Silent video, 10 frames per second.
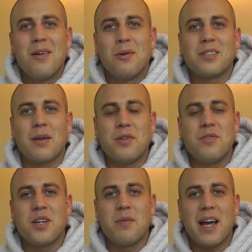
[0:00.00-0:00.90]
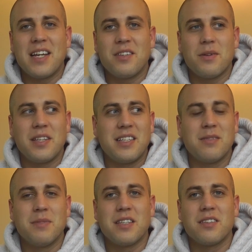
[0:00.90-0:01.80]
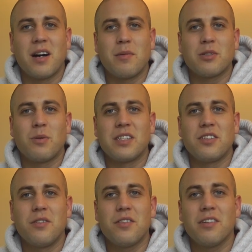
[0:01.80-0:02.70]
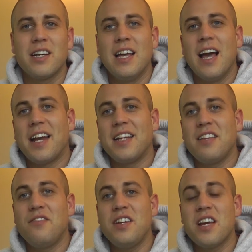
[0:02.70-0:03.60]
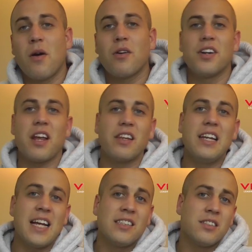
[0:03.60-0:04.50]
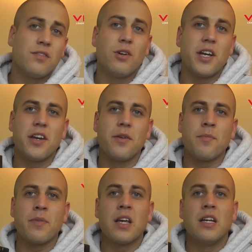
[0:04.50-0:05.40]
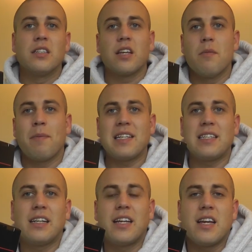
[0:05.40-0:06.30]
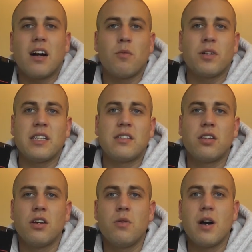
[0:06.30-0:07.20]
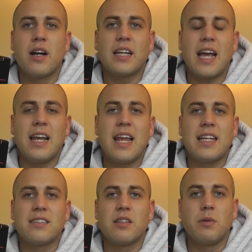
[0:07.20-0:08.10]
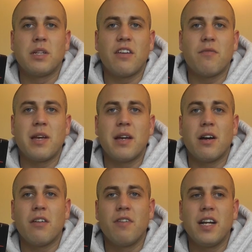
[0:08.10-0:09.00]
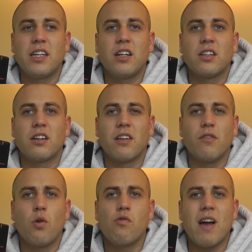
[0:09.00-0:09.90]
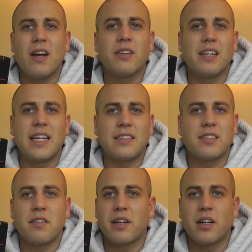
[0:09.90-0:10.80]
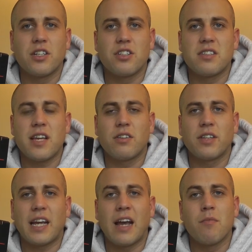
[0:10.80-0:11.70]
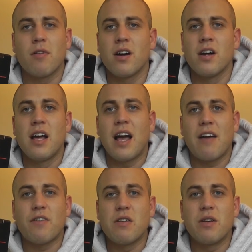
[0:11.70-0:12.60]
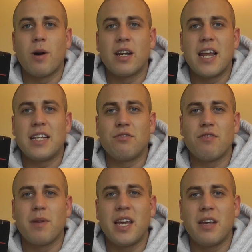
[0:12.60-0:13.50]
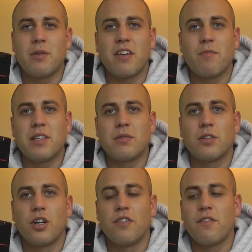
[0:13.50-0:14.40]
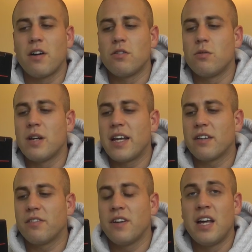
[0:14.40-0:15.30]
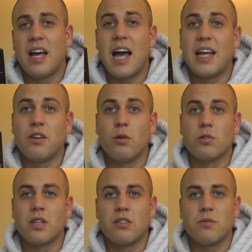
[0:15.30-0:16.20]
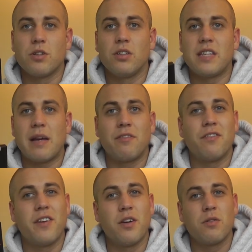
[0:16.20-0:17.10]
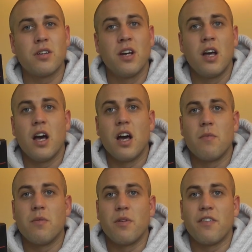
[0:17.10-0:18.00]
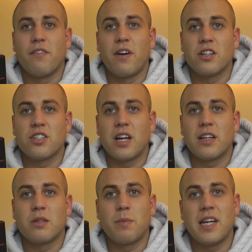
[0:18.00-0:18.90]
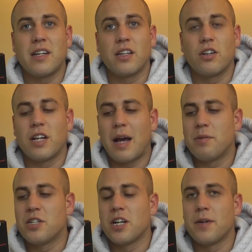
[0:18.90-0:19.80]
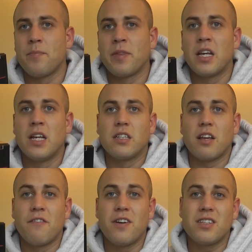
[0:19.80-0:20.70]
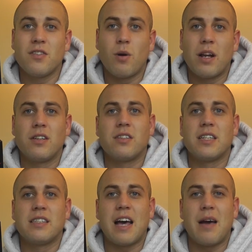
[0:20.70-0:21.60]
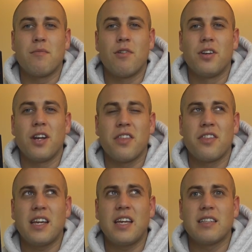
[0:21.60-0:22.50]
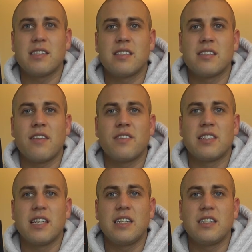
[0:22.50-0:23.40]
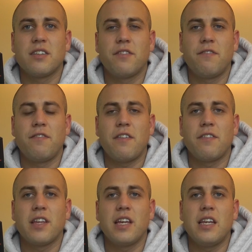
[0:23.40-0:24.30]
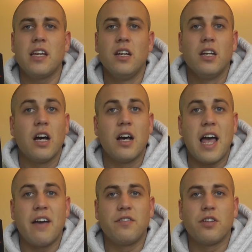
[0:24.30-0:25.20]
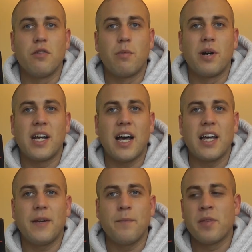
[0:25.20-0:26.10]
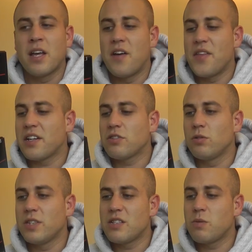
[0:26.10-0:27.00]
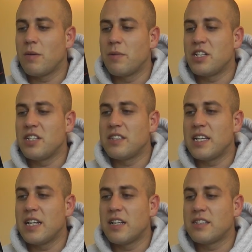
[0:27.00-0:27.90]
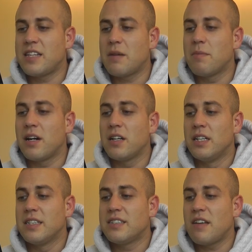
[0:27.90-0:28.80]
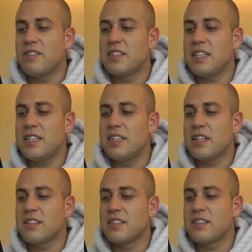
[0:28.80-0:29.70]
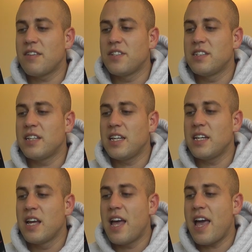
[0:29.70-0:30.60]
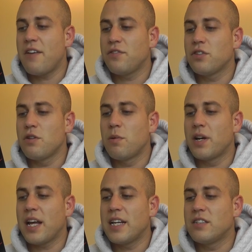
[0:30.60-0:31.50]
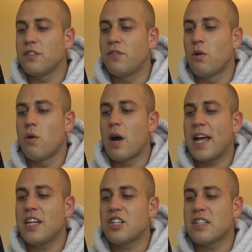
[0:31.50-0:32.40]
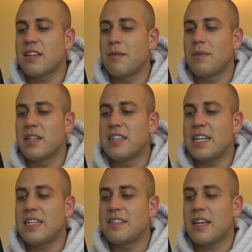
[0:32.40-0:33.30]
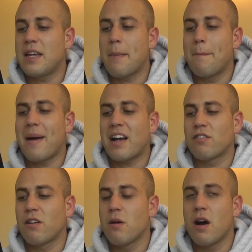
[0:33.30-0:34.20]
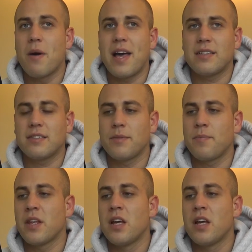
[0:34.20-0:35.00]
What's up YouTube, how you doing? This is Mr. Tiebox123 and in this video I've got another lens for you. So basically I wanted to get a lens that would give me a really good kind of all-rounder lens, something I could just stick on the camera, have only one lens with me, and it would give me some good focal length and also some good depth of field with a fast shutter speed and a good aperture. So first of all I looked at the Tamron, I think it's the 17-50 f2.8, and then I saw this one which is the Sigma 17-70 f2.8-4 HSM DC macro OS.